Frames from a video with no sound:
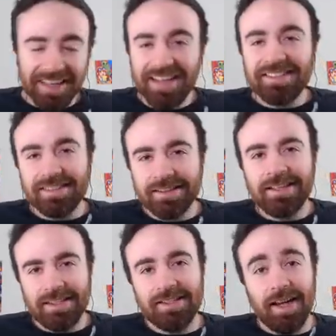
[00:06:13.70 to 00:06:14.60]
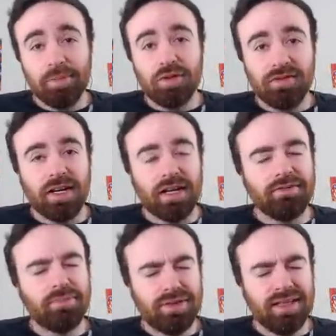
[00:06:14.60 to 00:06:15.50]
that's, that's a 9.5.
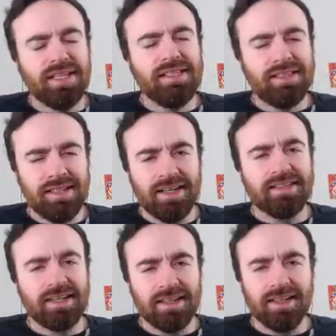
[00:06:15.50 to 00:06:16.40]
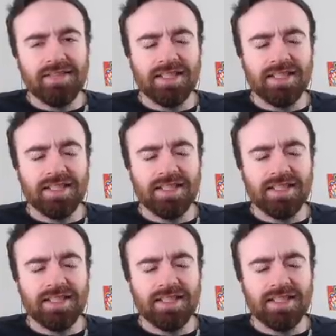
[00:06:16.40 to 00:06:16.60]
Please, yes, I love